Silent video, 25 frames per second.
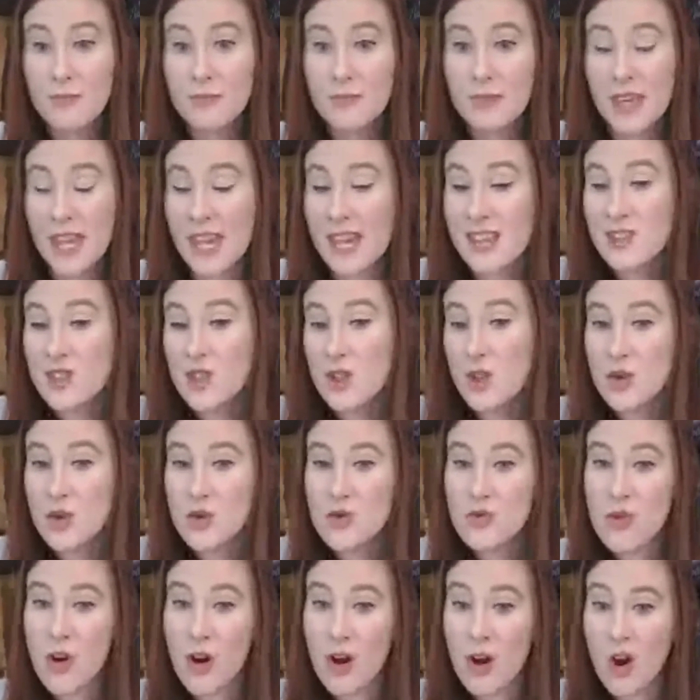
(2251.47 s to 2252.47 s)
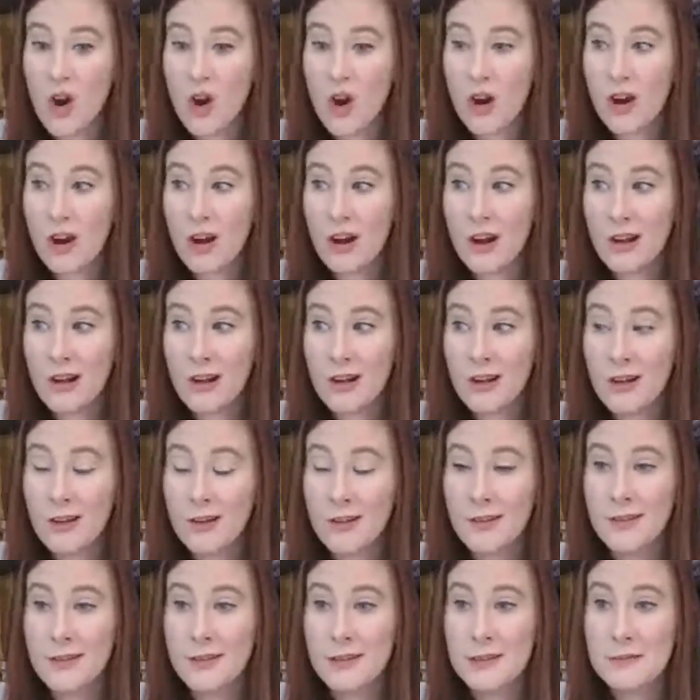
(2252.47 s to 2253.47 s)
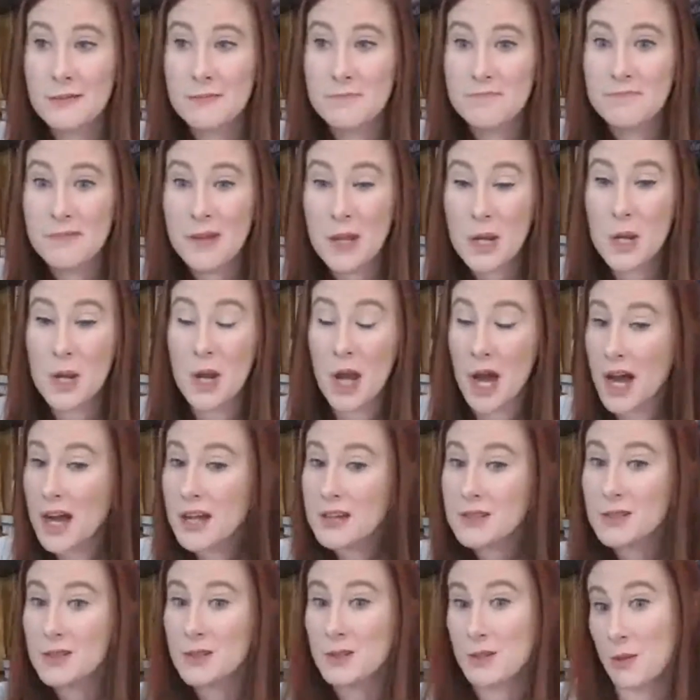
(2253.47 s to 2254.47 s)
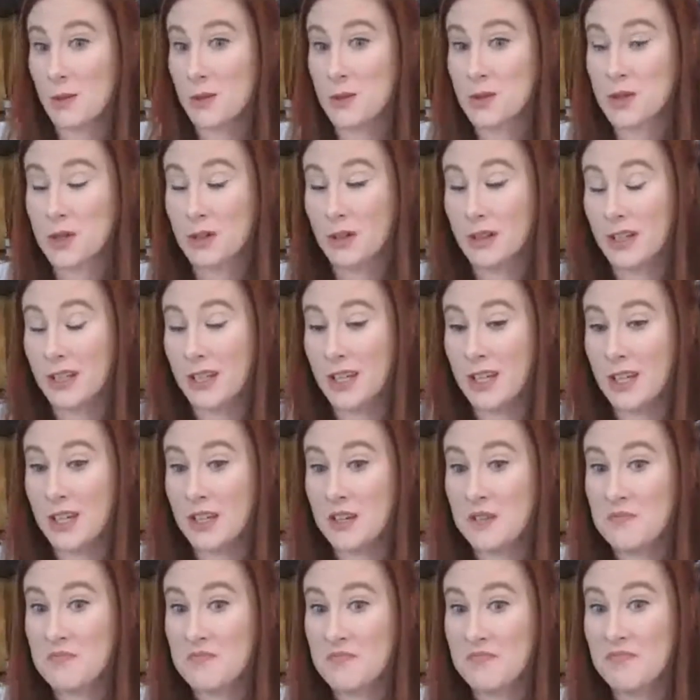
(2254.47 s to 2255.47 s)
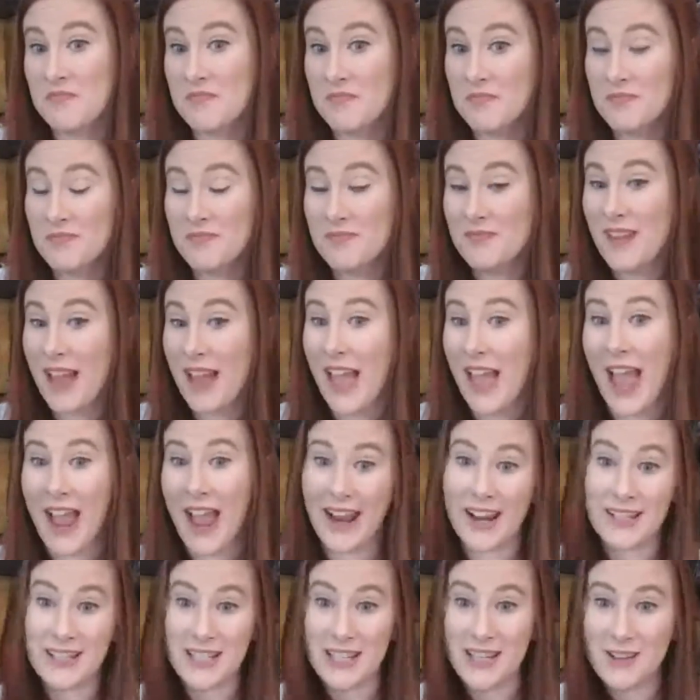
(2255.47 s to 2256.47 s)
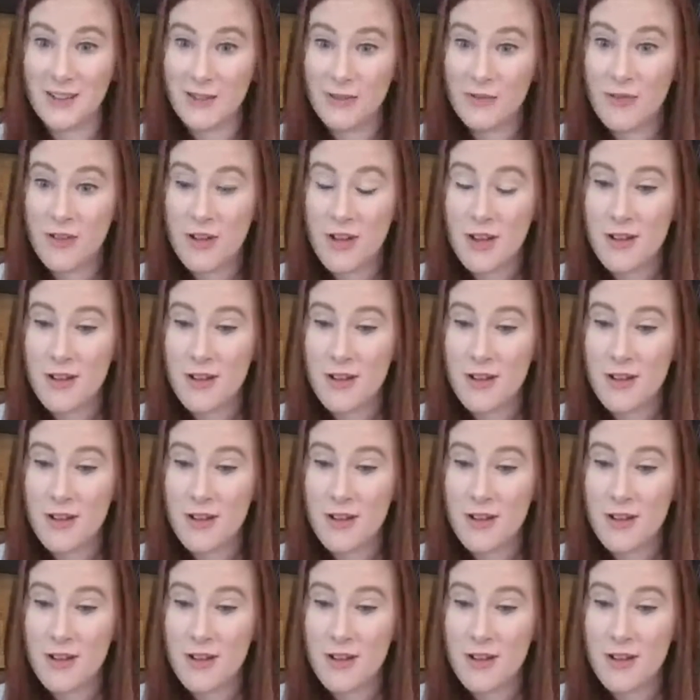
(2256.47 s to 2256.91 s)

kids who are not socially active